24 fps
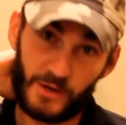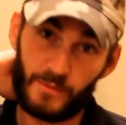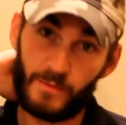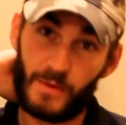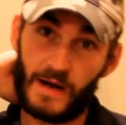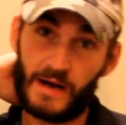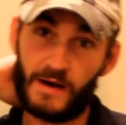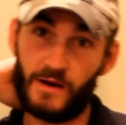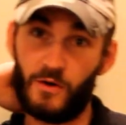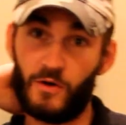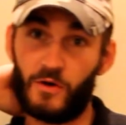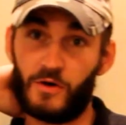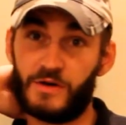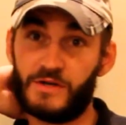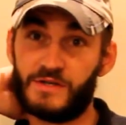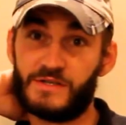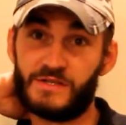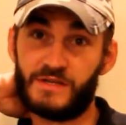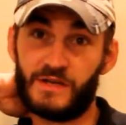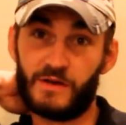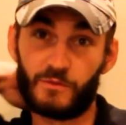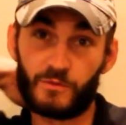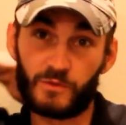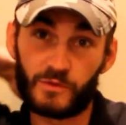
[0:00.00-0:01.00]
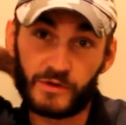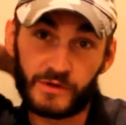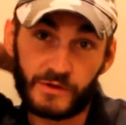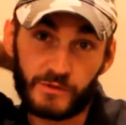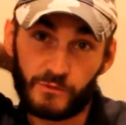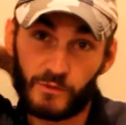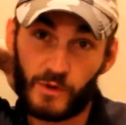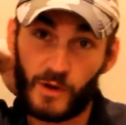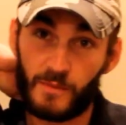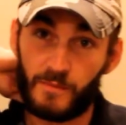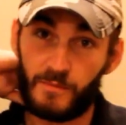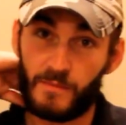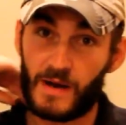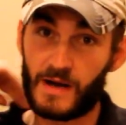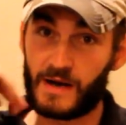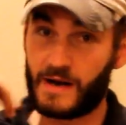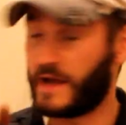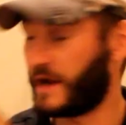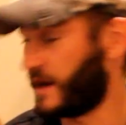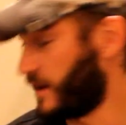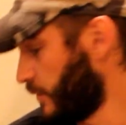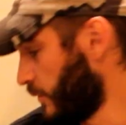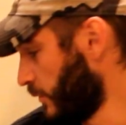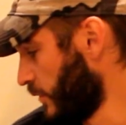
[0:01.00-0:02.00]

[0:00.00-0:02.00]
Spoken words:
gear vinyl harness. It really rubbed my neck